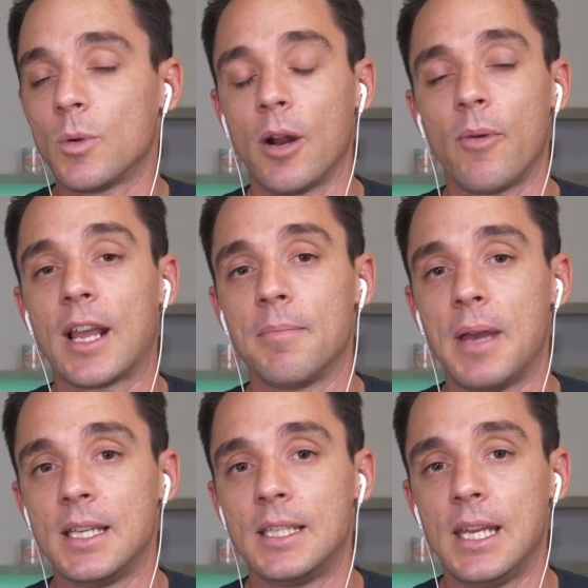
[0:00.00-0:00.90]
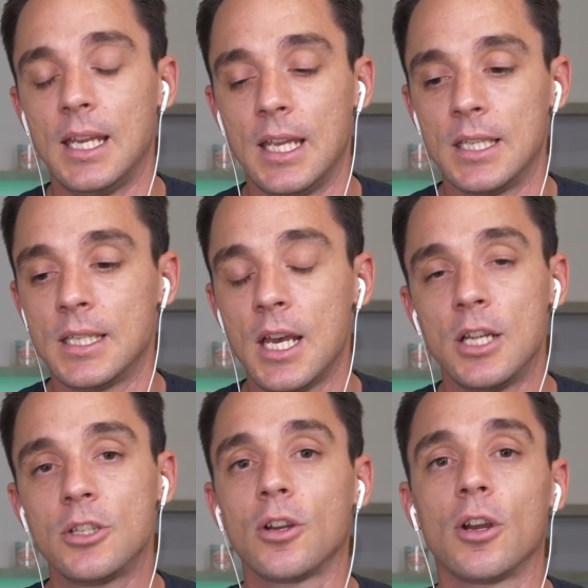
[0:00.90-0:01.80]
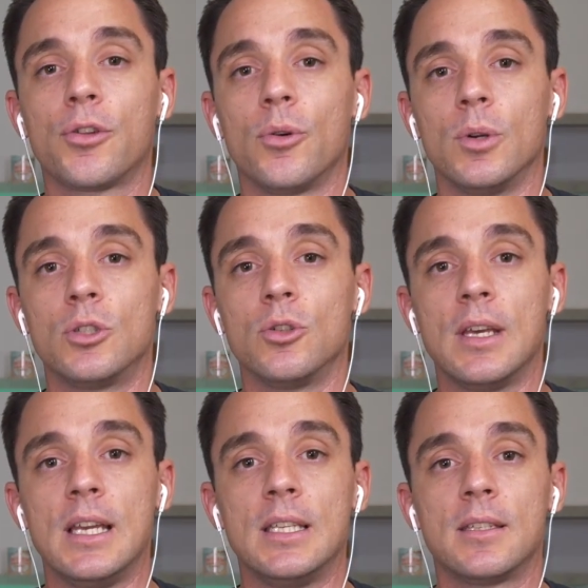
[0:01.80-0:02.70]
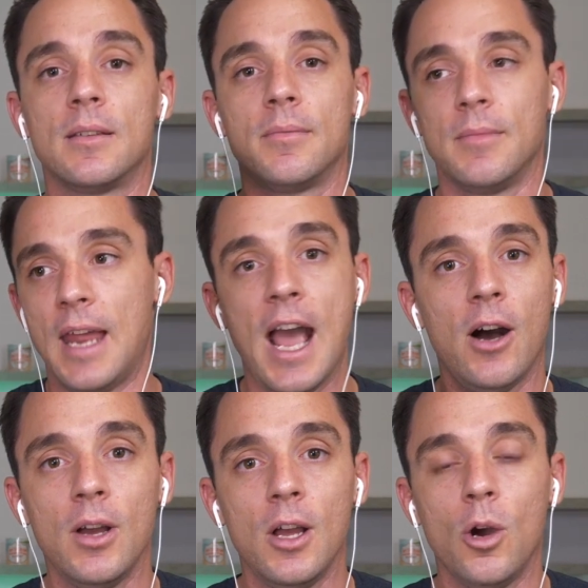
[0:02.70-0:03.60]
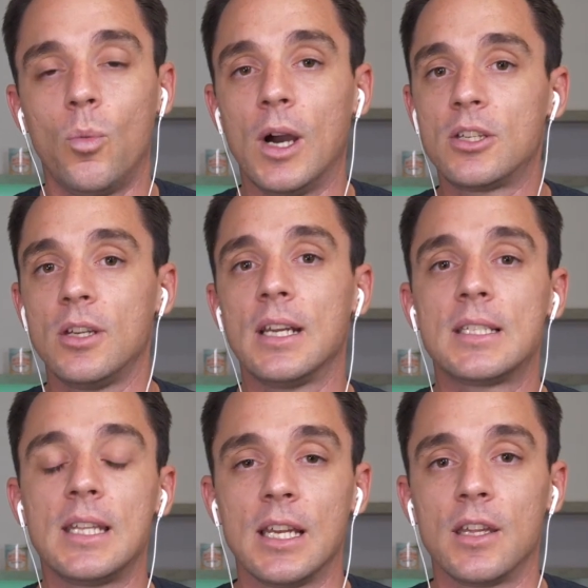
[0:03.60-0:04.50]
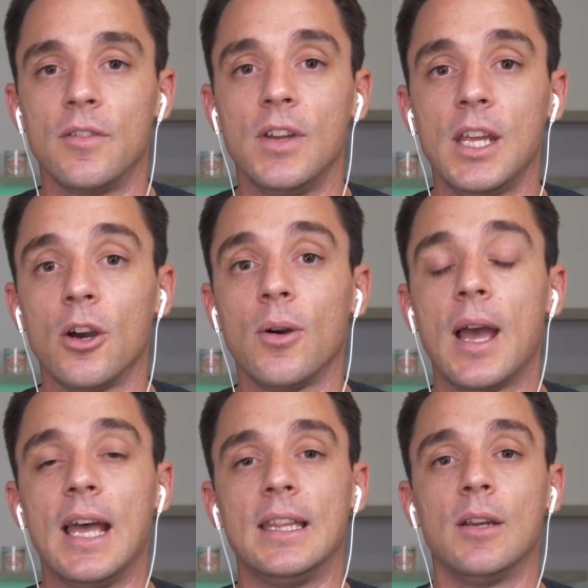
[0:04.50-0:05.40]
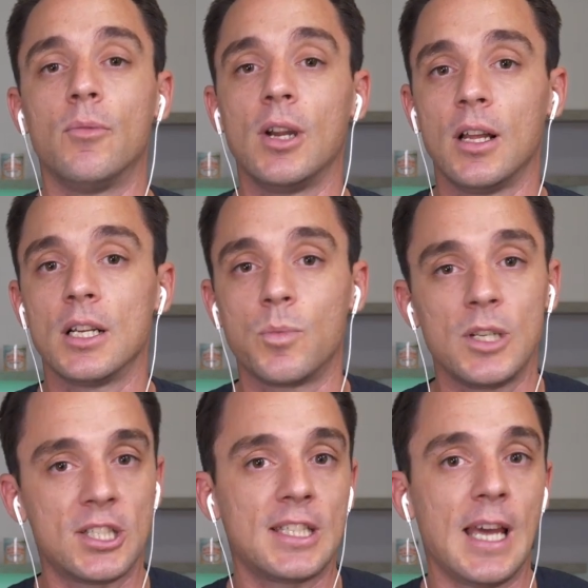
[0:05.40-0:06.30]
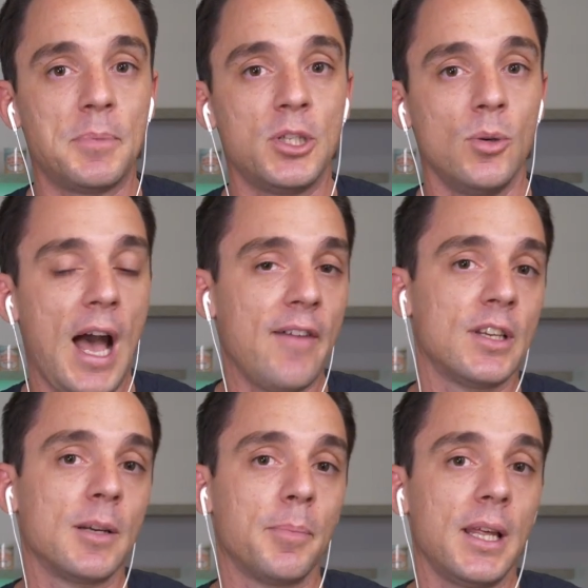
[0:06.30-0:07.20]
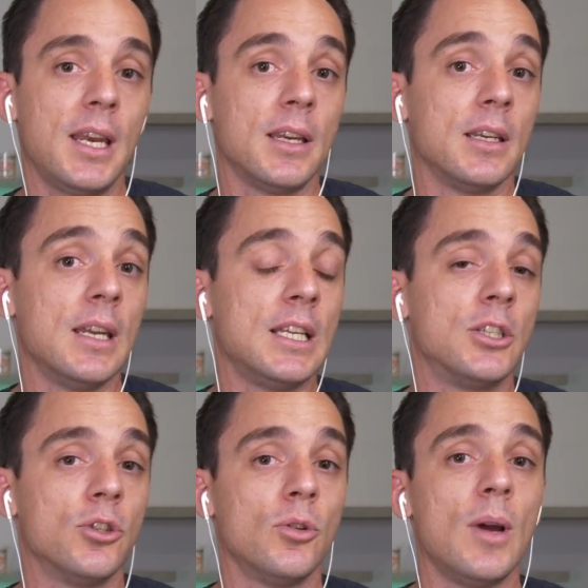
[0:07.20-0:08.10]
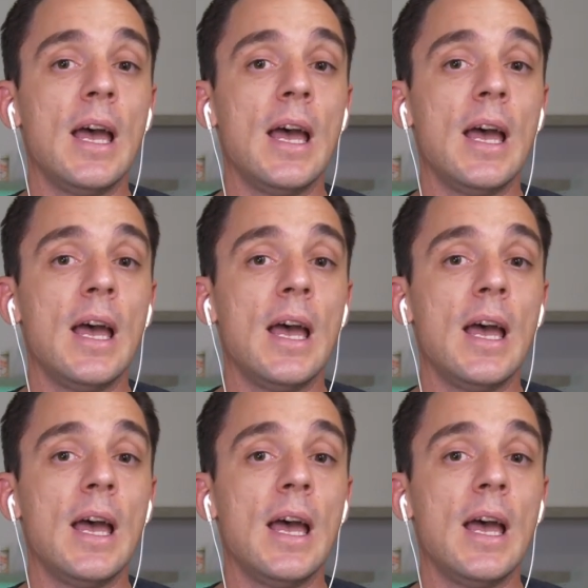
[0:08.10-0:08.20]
what I recommend here is don't go through and do these now. Wait till you get to the end of the video and then realize which steps you haven't completed and need to do,